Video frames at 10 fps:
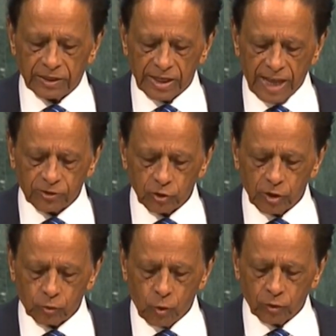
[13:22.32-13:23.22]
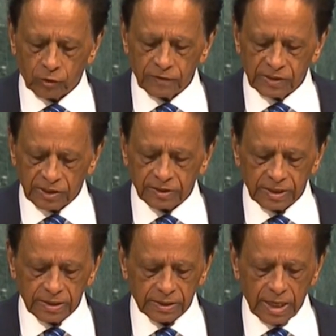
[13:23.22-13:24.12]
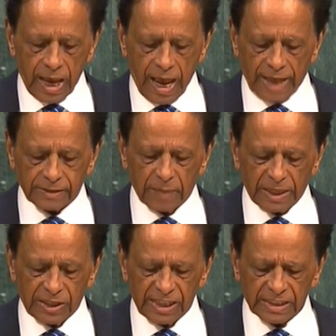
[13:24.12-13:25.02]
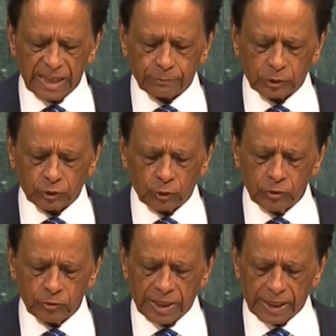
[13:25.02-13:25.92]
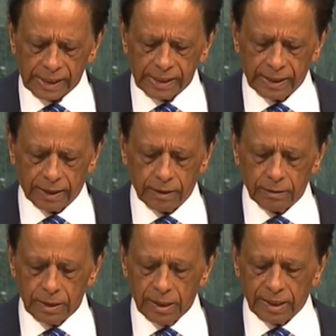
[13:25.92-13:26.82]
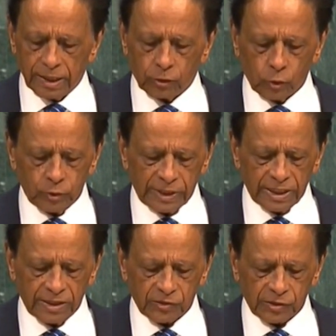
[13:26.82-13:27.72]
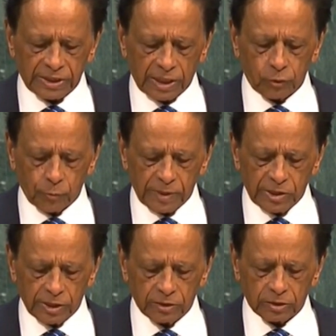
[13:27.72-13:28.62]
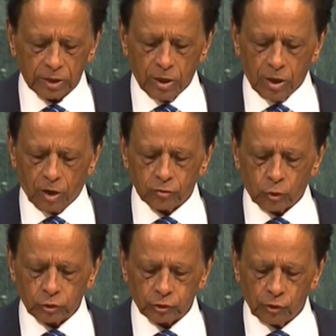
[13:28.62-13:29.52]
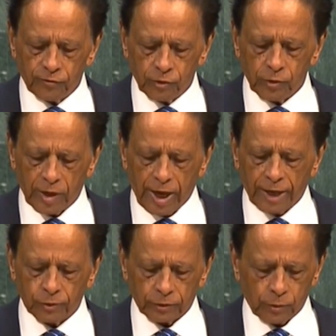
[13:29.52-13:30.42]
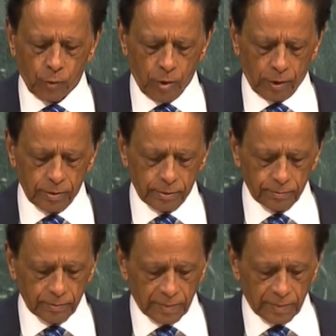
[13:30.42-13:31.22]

The International Court of Justice has made this absolutely clear, including in recent opinions on Kosovo and on the war.